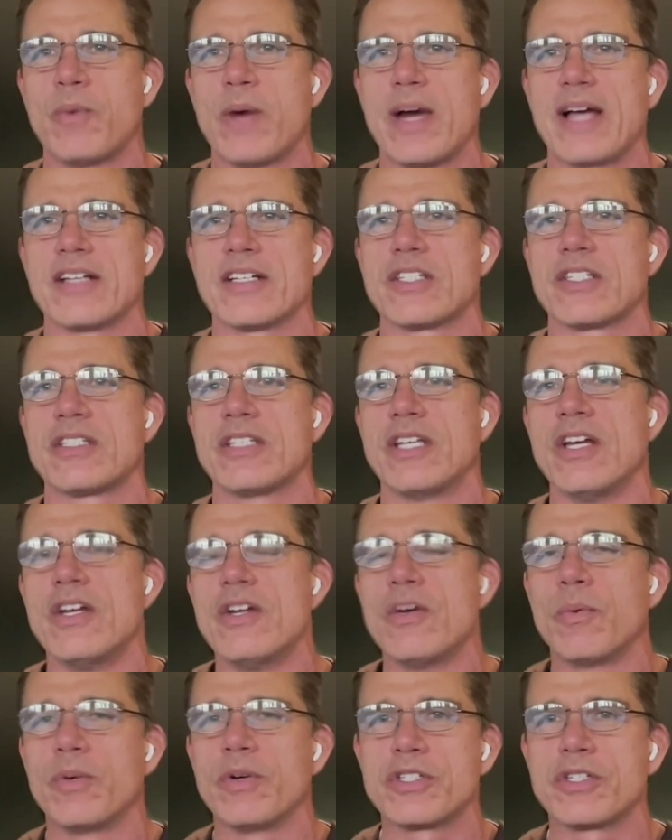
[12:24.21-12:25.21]
West
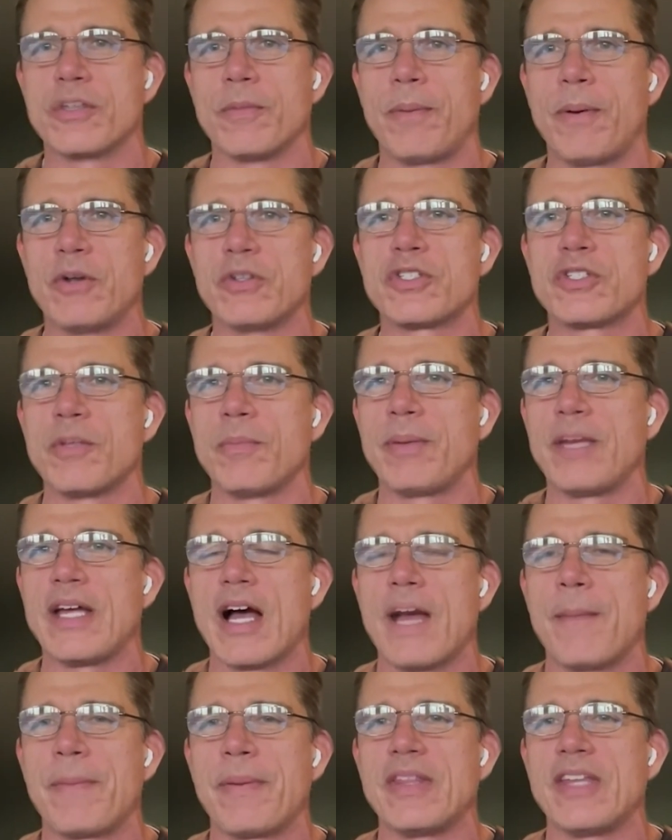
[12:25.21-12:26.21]
was supposed to be
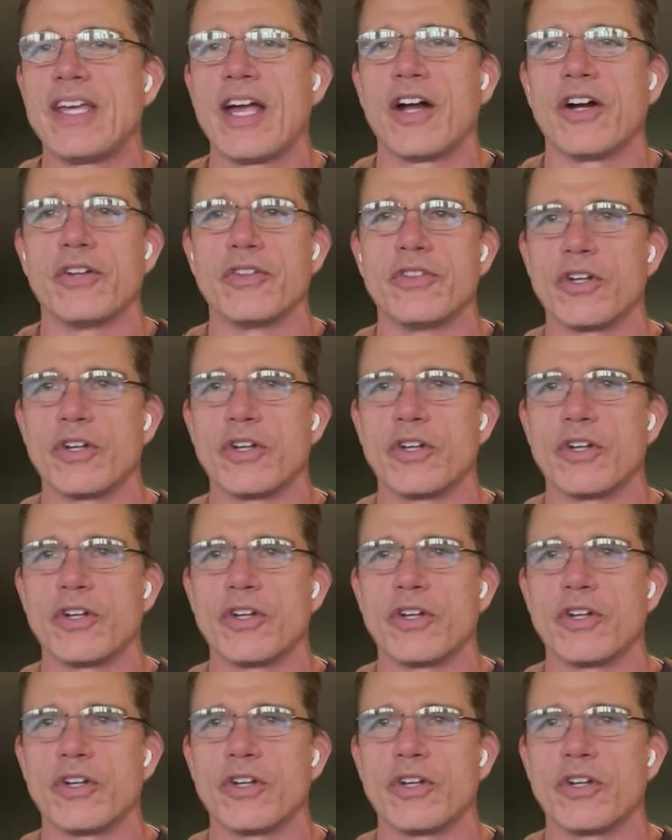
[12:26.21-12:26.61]
up in the air,